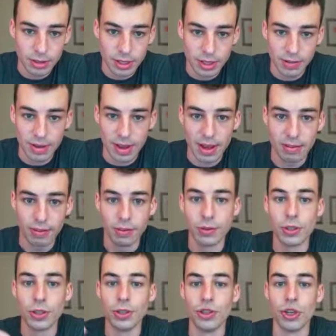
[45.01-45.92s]
if
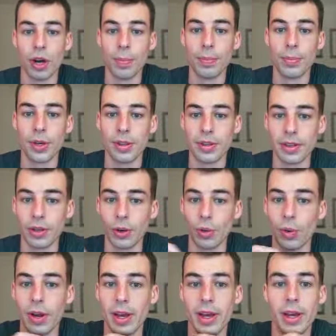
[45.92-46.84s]
every jump in the
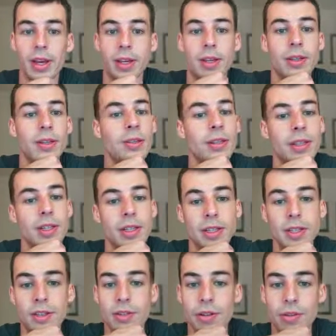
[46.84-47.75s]
array
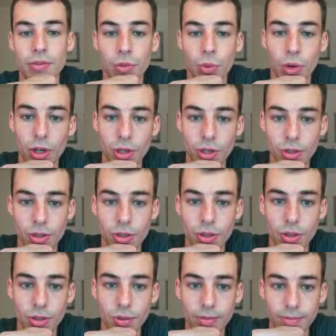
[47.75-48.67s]
is of 1 or
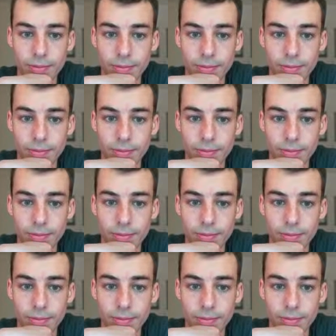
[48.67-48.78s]
2.